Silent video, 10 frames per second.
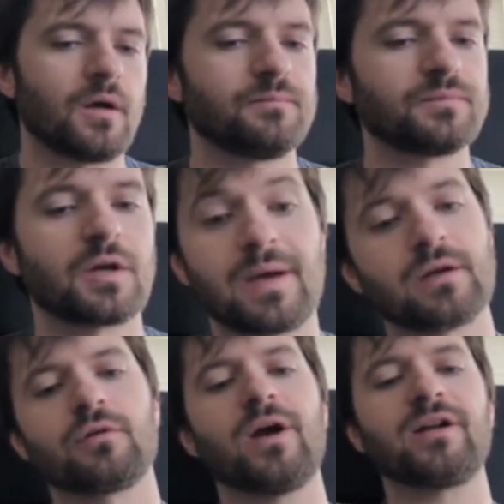command
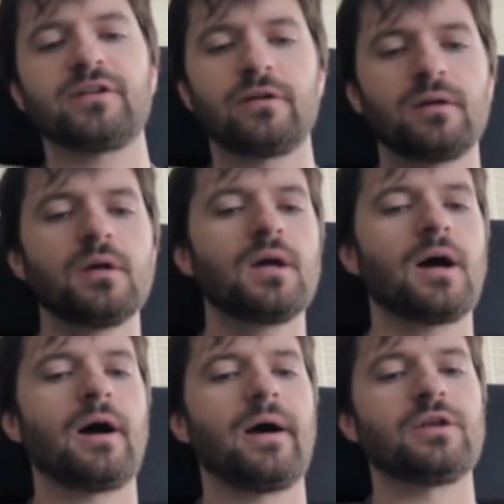aggression,
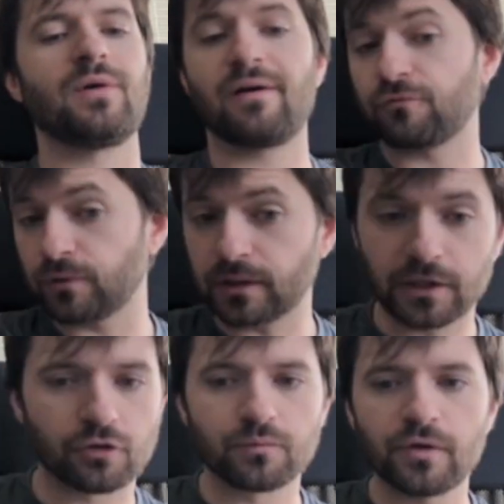and you have really
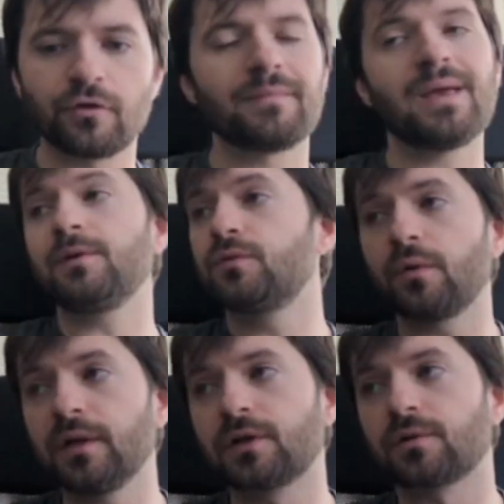good removal, maybe you
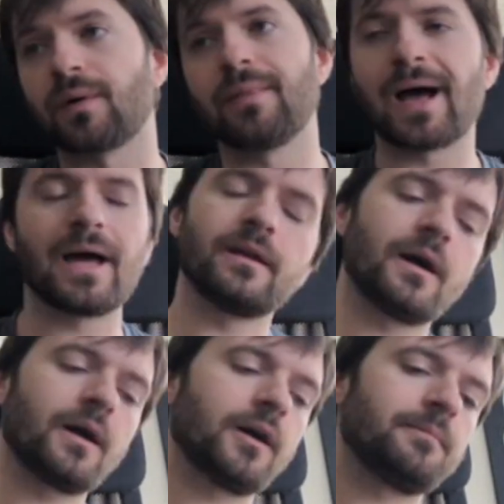don't need to run that.
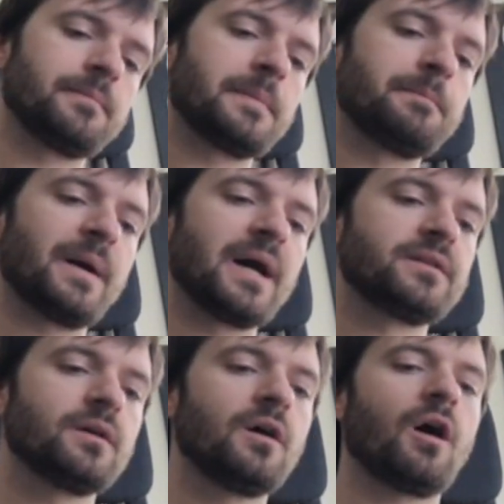
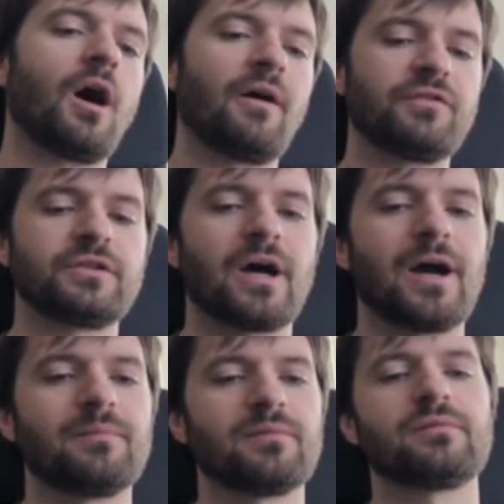But
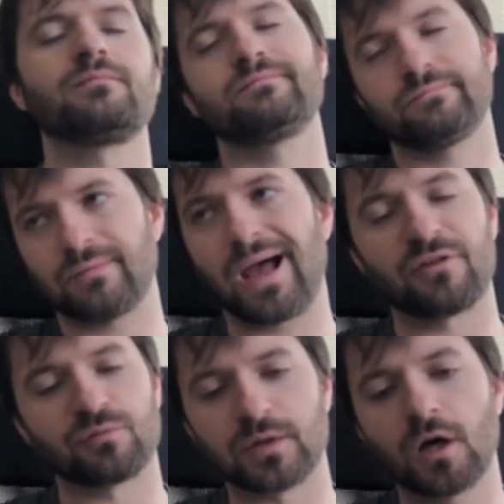oftentimes,
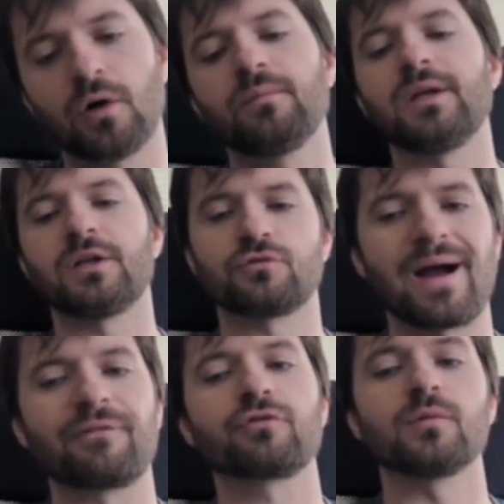as we know, in
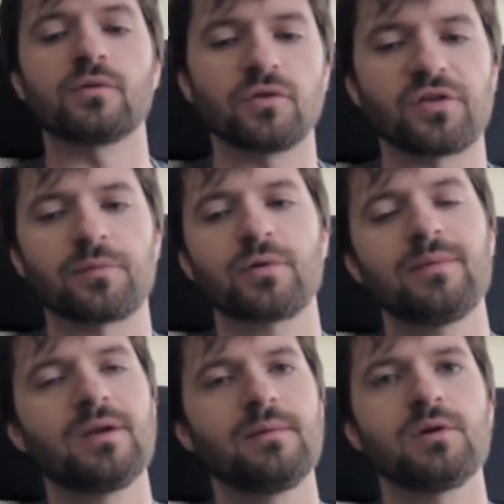draft removals at a
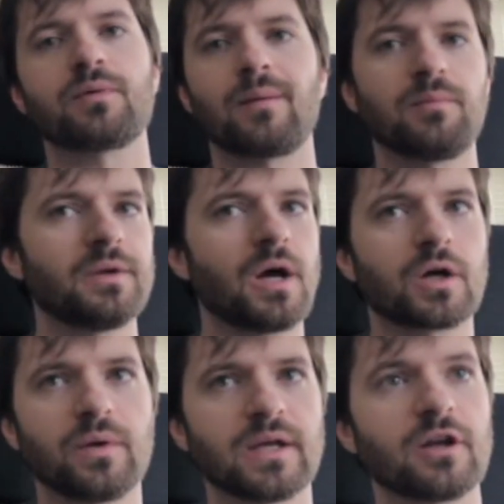premium, you're probably not
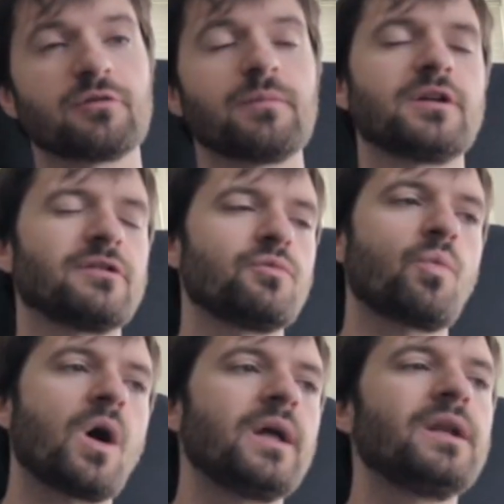going to get as much as you
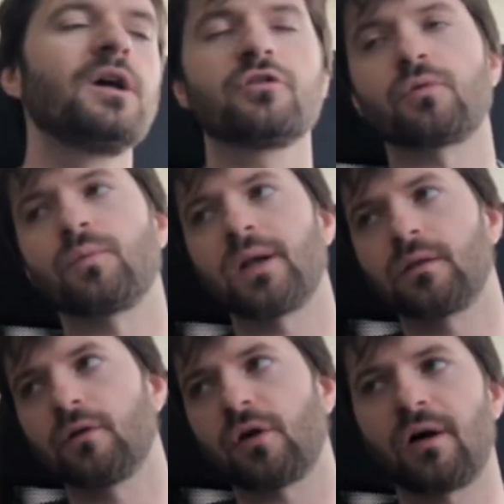want, so running
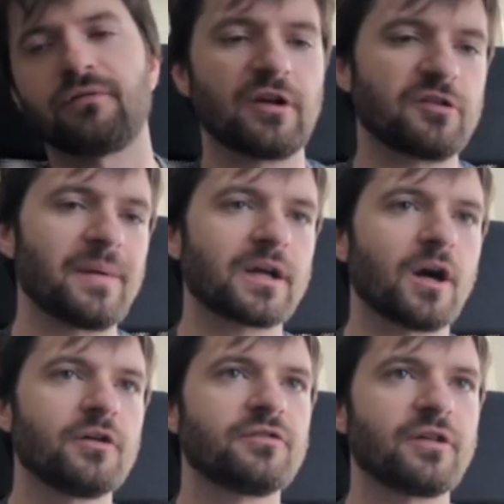those off-aspect
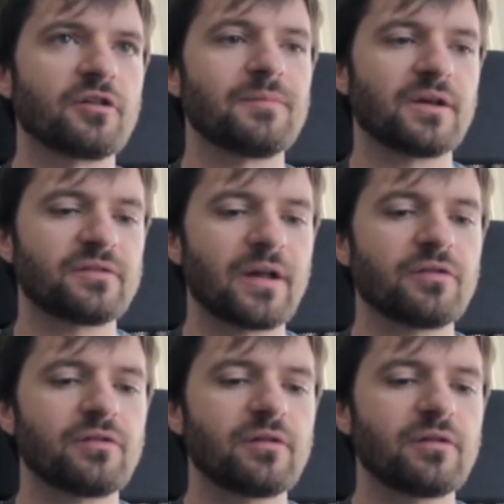cards does make sense